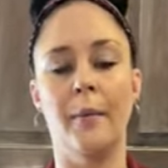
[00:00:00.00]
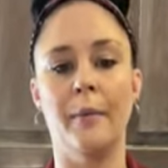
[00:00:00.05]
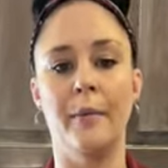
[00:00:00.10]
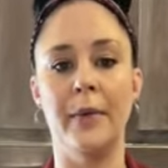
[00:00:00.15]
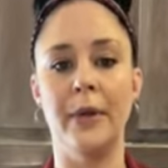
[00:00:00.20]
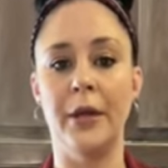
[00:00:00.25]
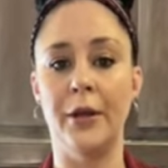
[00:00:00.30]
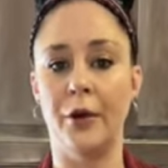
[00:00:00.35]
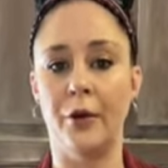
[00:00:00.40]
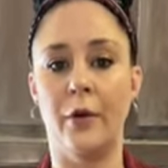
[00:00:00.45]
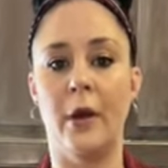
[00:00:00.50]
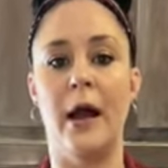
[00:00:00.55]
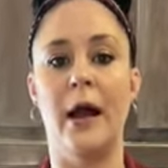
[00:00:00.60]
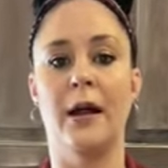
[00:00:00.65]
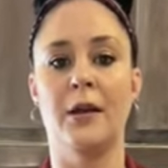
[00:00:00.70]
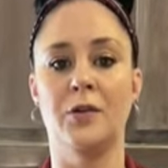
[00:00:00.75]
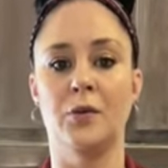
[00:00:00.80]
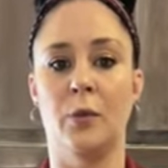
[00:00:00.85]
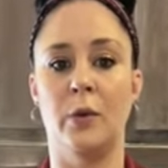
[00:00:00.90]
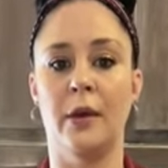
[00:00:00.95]

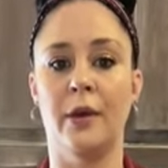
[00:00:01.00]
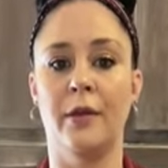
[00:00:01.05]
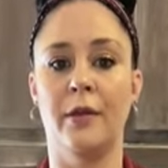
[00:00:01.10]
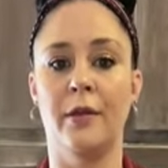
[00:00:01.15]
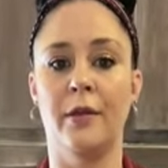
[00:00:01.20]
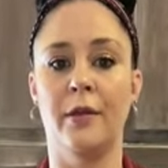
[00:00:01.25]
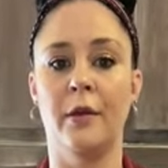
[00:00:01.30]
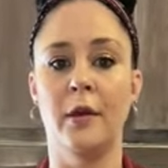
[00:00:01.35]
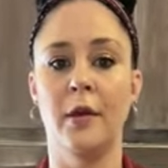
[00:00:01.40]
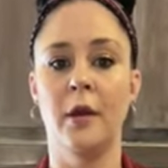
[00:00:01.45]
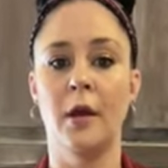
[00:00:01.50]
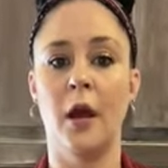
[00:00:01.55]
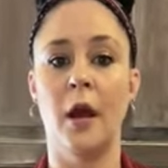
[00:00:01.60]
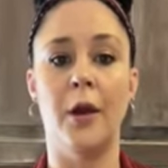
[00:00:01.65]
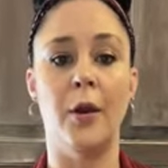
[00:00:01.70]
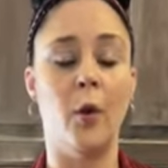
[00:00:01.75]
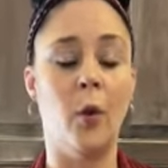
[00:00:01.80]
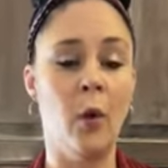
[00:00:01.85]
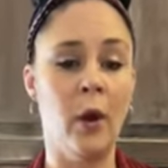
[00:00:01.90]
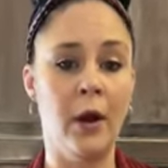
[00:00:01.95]
interact with
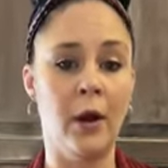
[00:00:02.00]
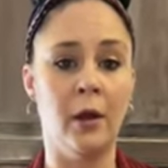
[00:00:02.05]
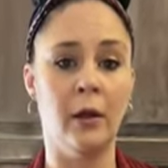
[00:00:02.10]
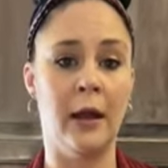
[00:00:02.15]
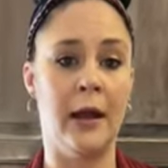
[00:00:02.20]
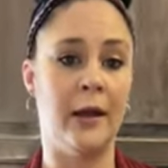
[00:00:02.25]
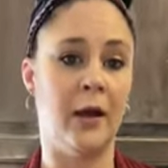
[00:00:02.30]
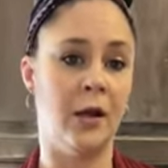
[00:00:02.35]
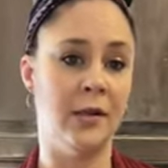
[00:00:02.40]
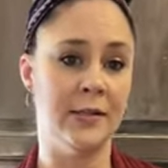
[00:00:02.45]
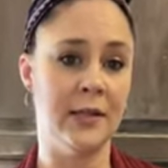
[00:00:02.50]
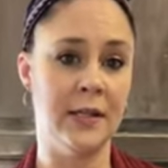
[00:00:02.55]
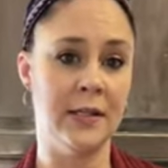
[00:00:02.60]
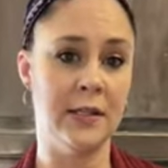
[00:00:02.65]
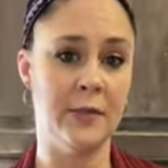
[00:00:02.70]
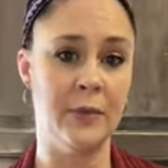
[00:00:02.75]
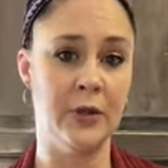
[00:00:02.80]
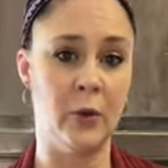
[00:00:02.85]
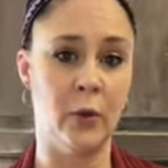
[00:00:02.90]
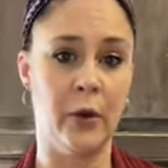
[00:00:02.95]
an oil like our
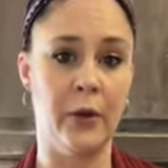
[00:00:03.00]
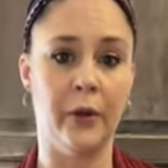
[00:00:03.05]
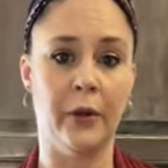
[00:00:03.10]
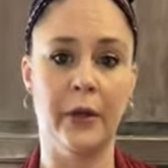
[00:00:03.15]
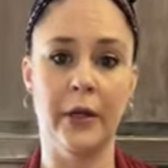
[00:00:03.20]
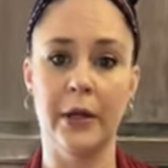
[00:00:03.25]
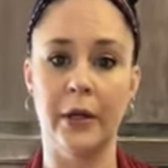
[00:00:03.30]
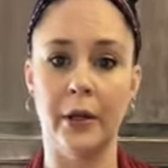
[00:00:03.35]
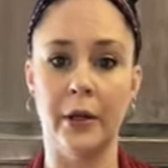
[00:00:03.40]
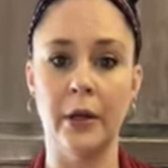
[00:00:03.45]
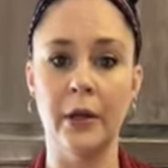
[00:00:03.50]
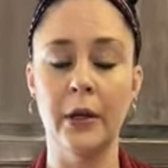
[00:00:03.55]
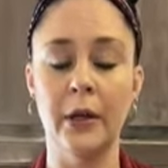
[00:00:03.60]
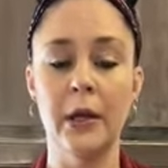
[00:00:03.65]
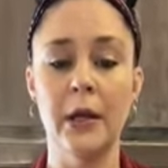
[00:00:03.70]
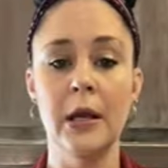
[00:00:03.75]
sesame oil here,